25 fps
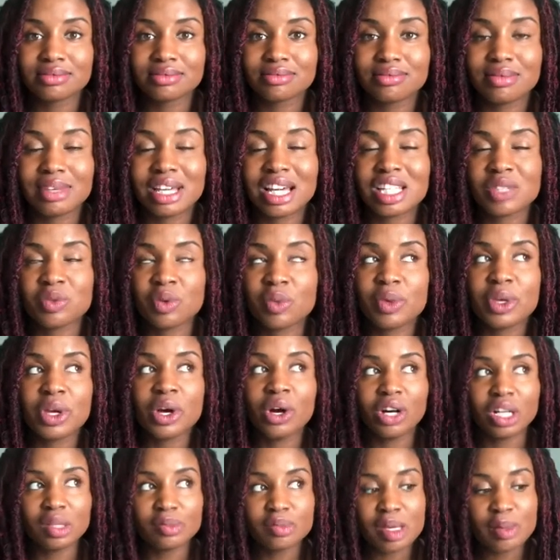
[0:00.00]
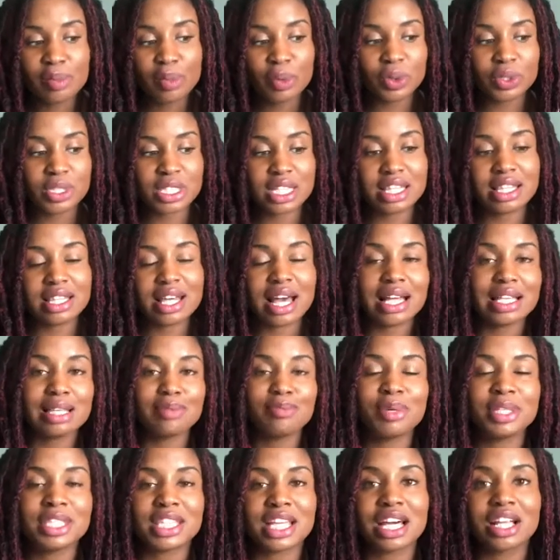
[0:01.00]
Because when we hold people to that
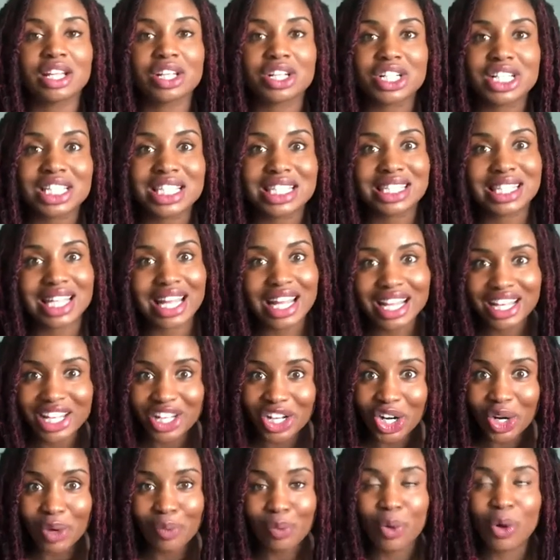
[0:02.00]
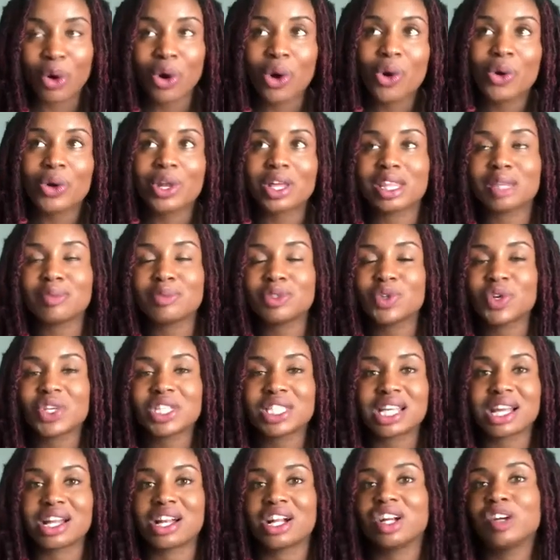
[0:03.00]
particular standard, we're holding them to a
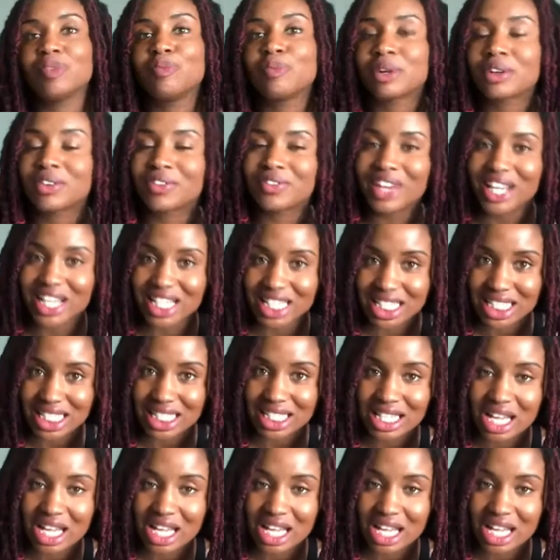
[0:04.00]
standard of perfection.